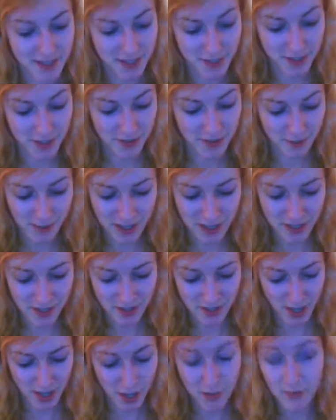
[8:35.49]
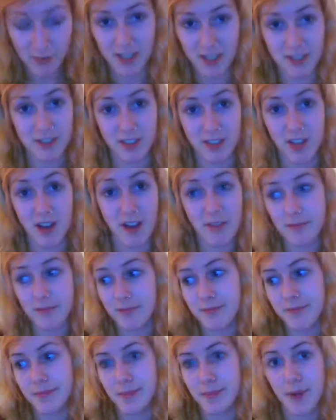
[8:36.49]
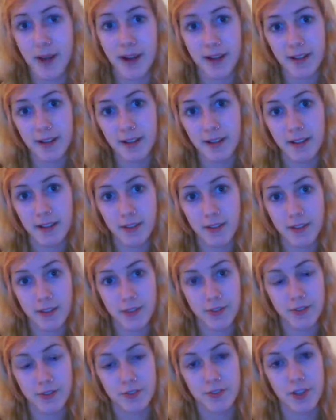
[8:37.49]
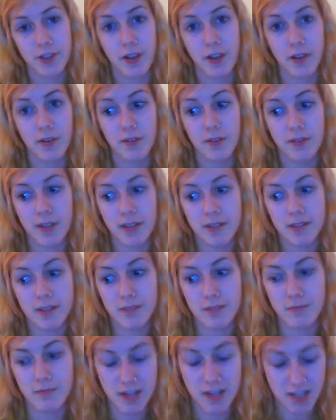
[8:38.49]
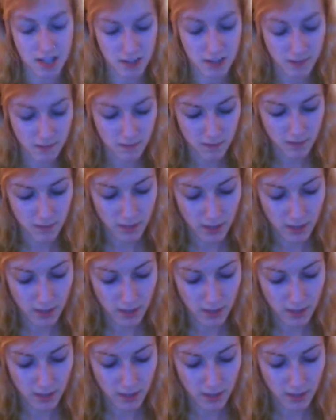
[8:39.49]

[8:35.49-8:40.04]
to do them, I just can't work. So that's the reason.